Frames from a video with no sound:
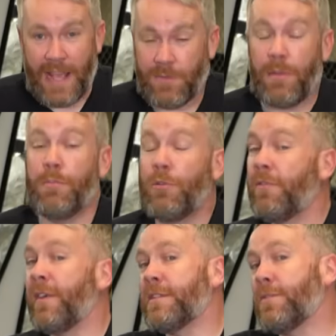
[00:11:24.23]
as we
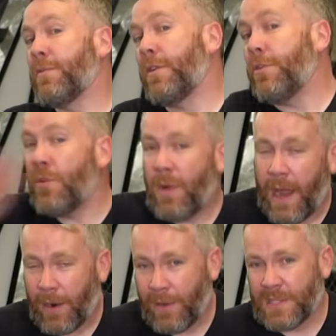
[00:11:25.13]
move into a new
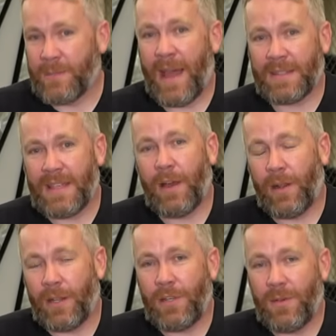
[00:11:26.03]
era of
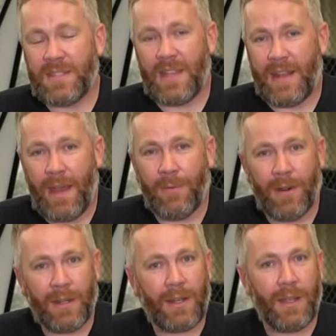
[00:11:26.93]
SmackDown on USA
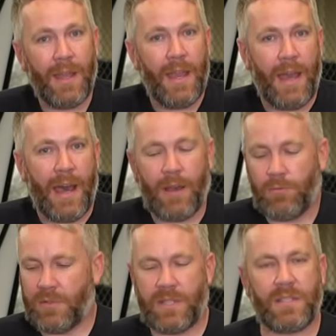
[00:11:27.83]
Network,
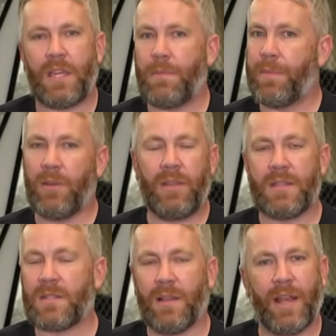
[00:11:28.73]
we'll just keep building
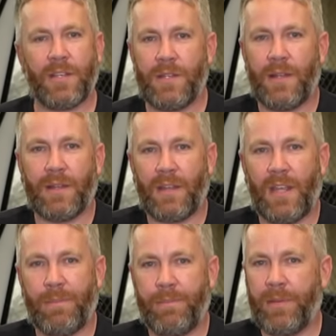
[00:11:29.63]
this collection and
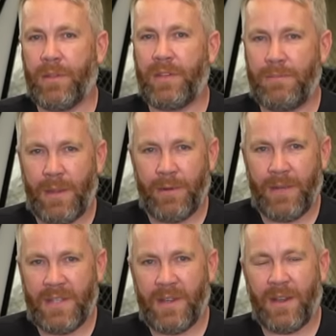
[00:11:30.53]
keep building
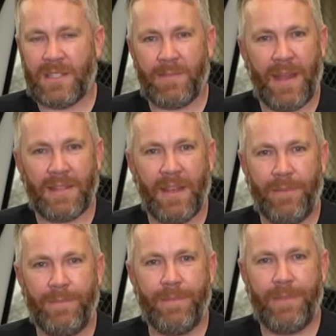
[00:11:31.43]
memories on
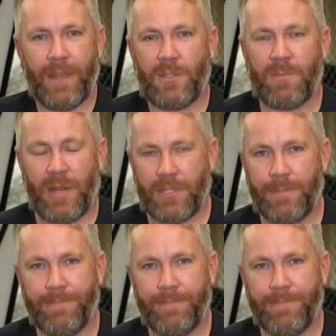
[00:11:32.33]
SmackDown. Thank you so much.